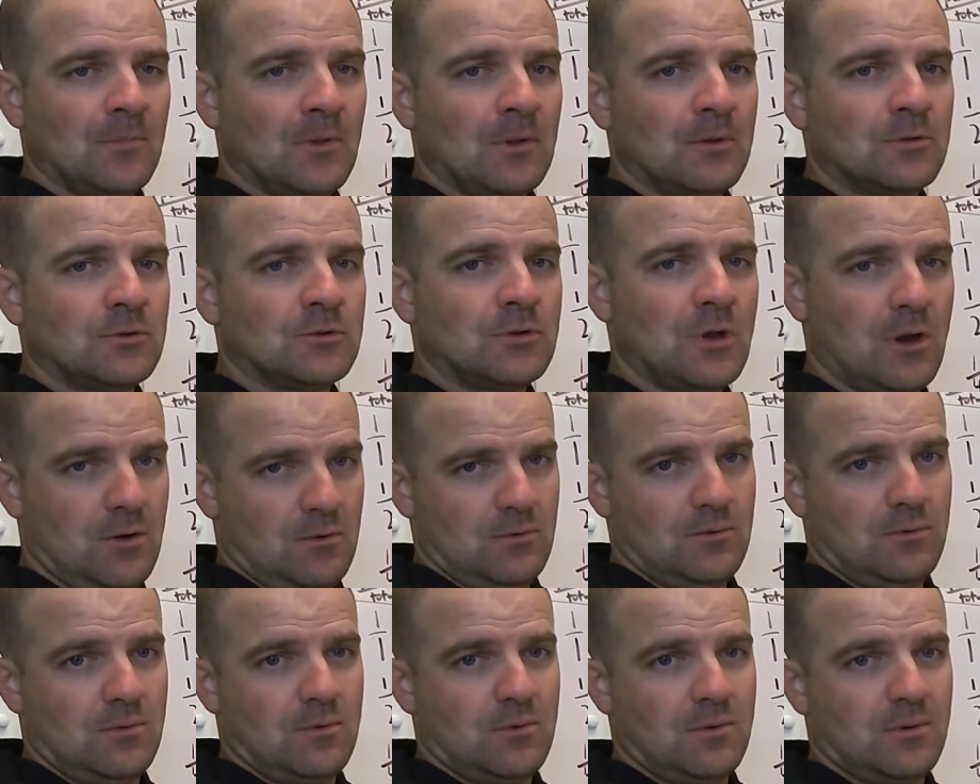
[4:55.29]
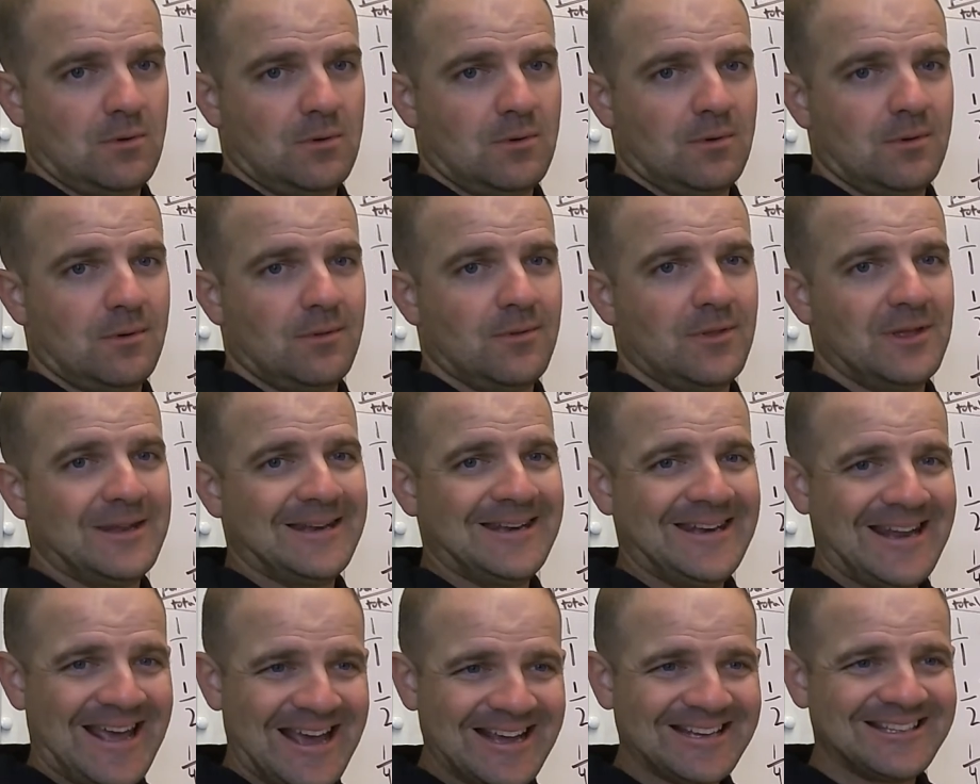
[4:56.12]
So the
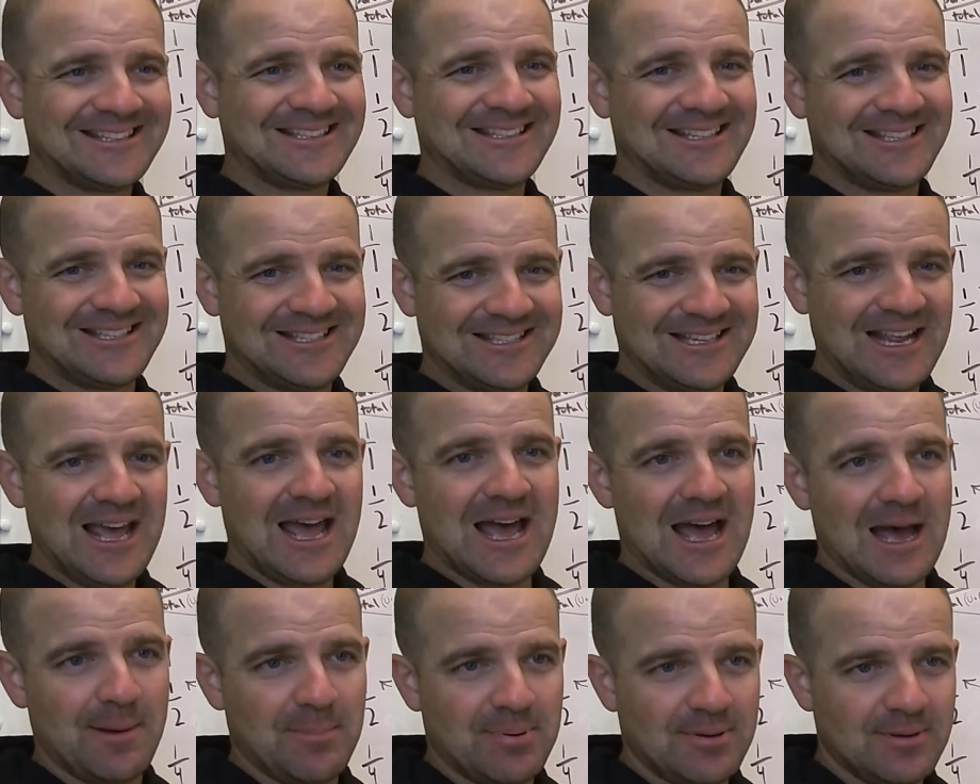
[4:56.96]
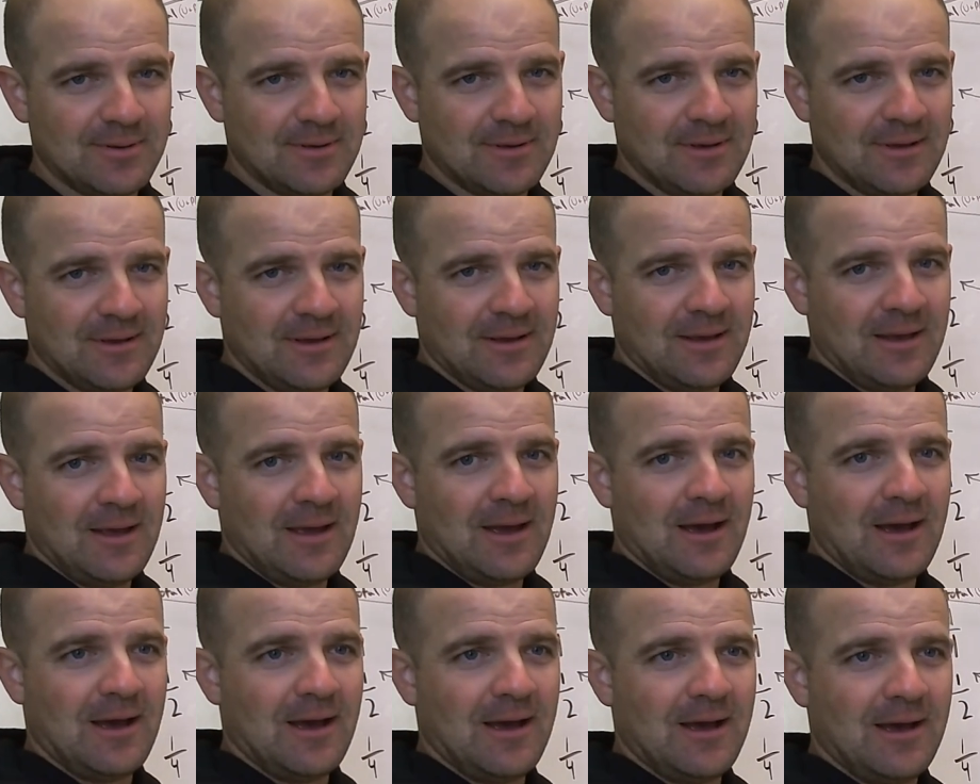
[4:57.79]
next step,
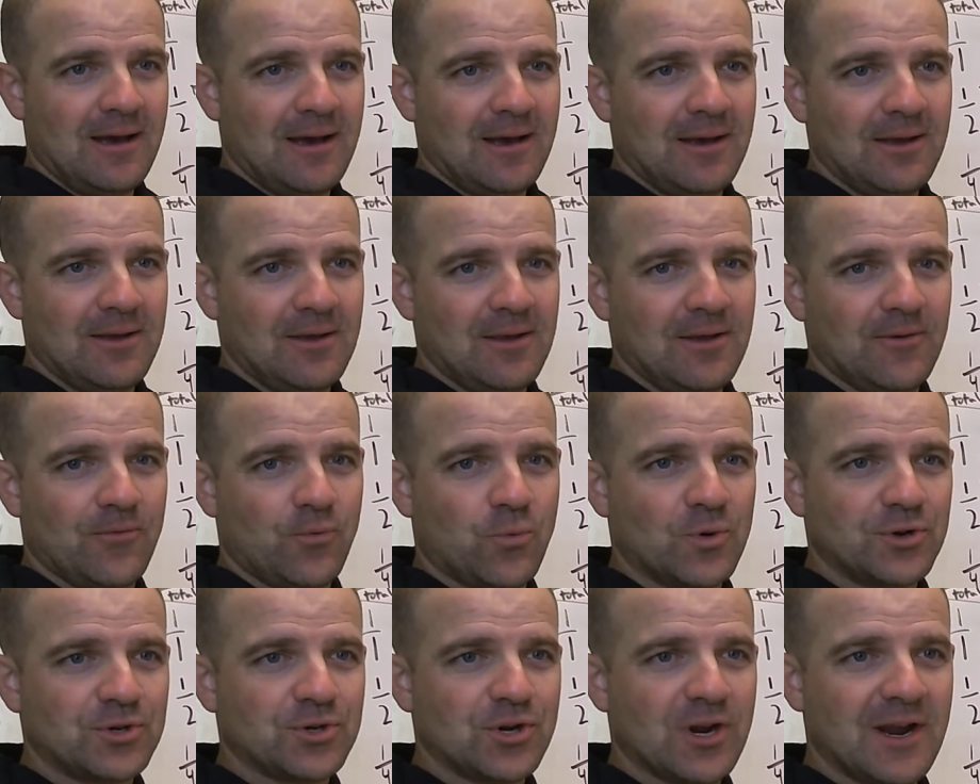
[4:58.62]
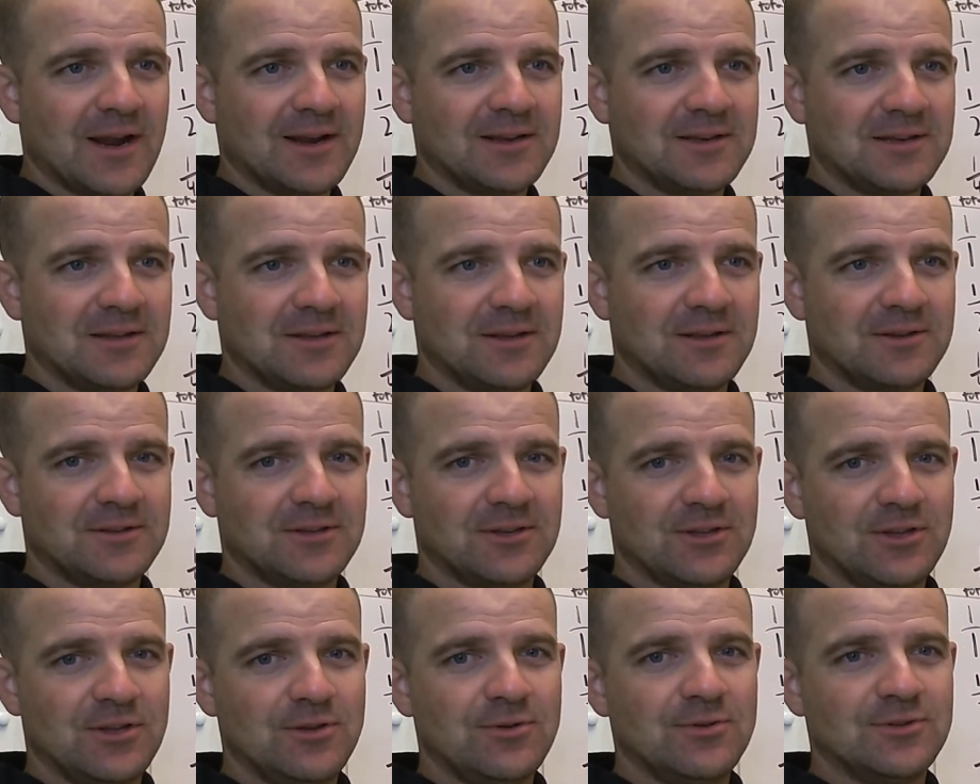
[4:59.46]
if we're trying to
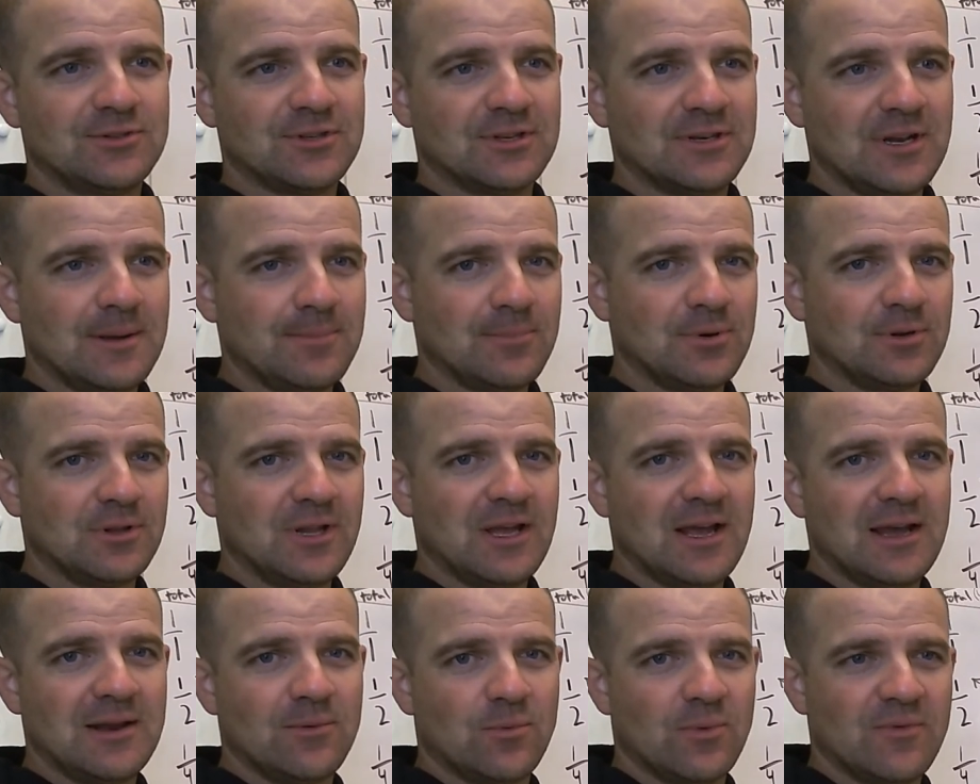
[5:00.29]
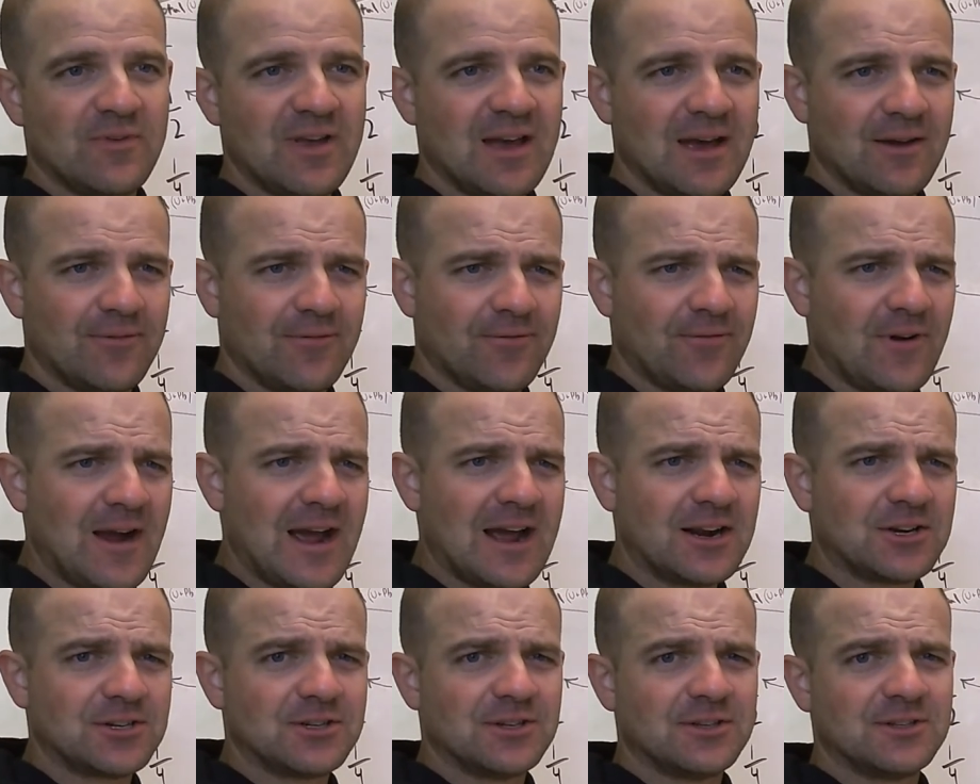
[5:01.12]
use a number line and we've got
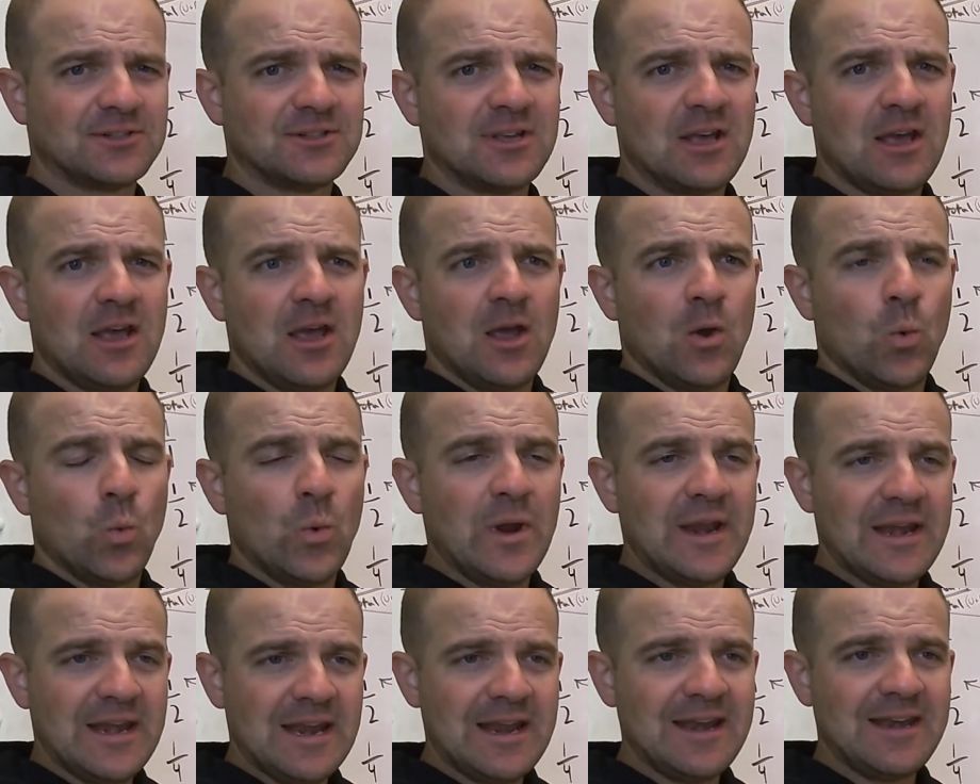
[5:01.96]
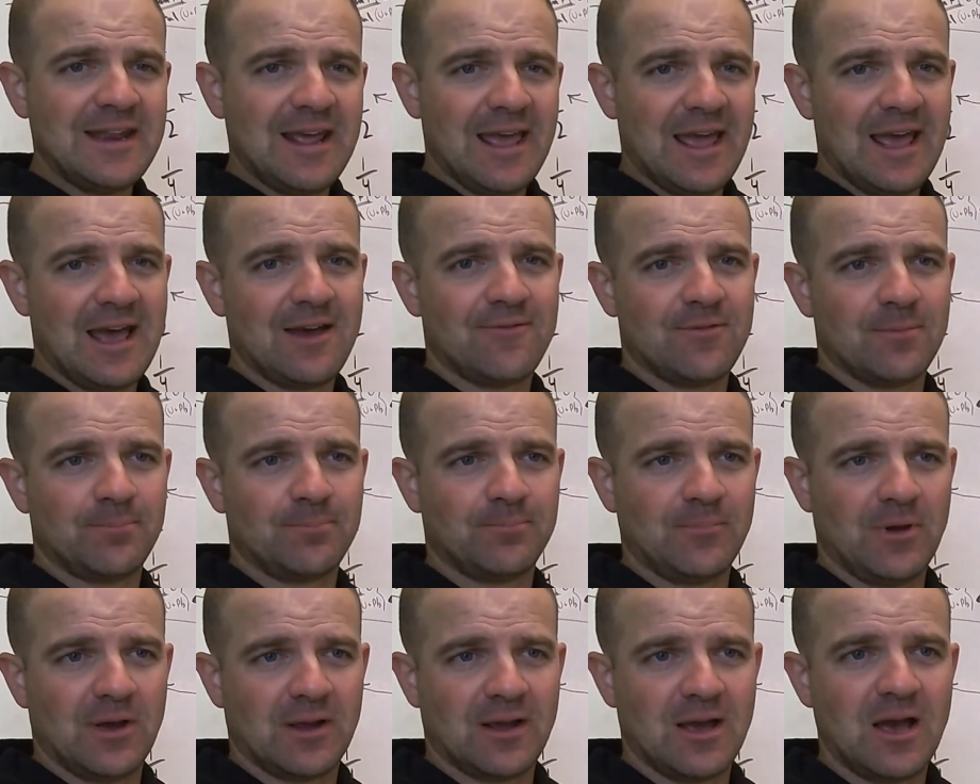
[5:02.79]
fractions, we need to have
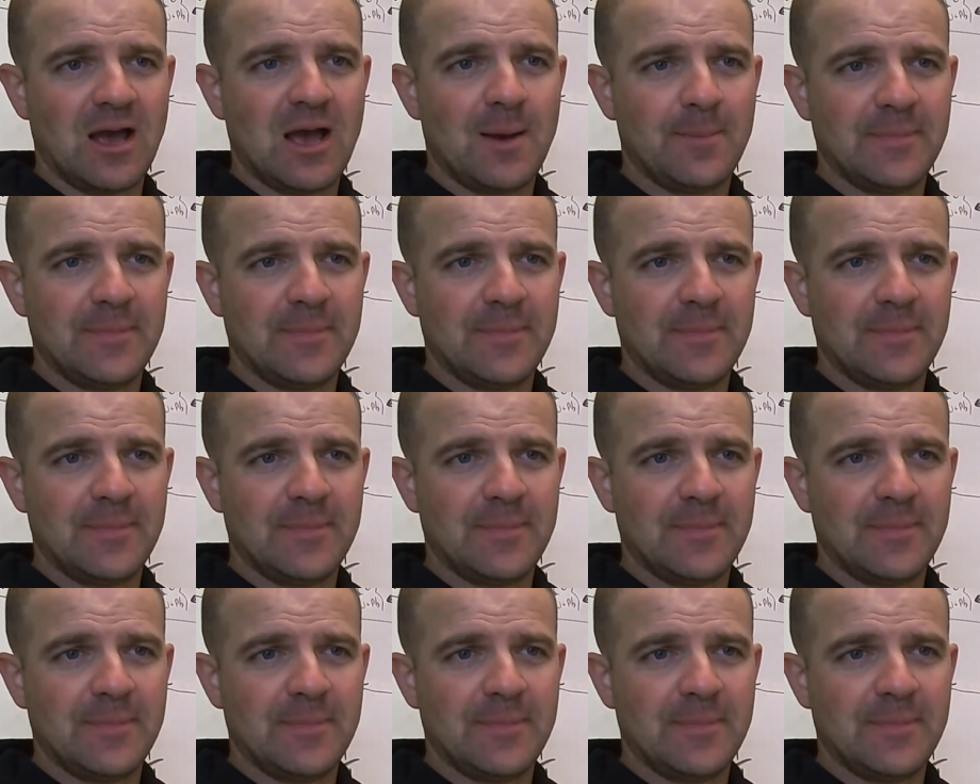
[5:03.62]
a common